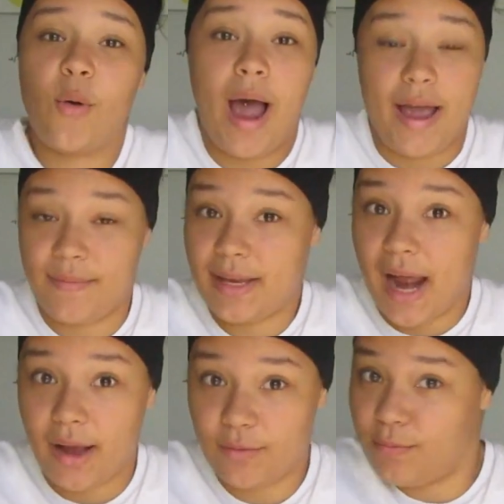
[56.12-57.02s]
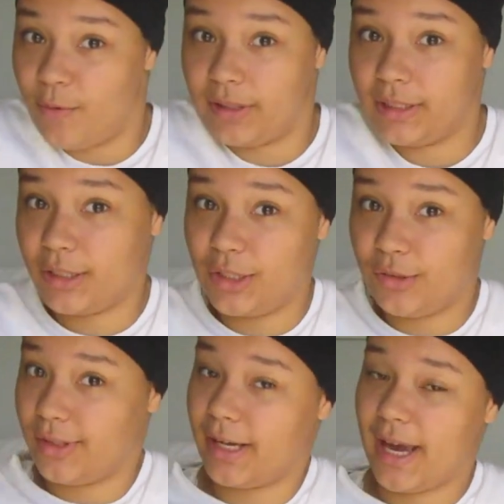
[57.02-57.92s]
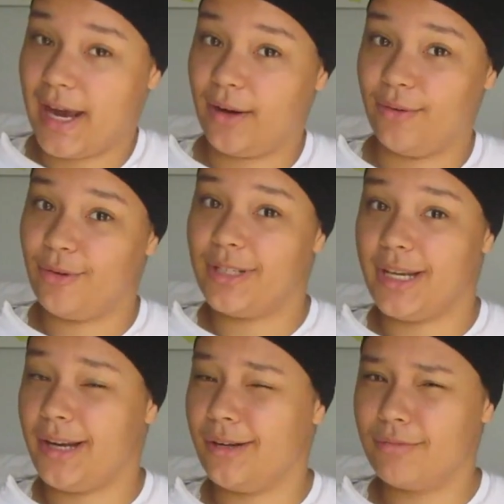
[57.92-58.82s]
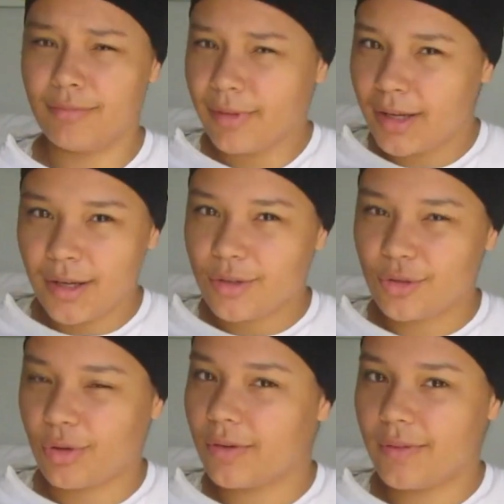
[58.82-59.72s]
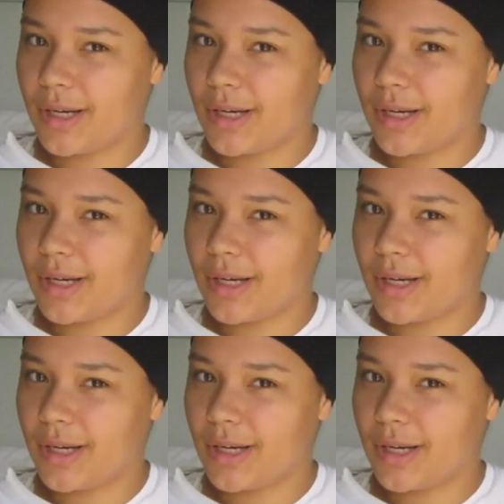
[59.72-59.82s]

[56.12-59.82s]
I mean, I'm willing to do like a hair routine sort of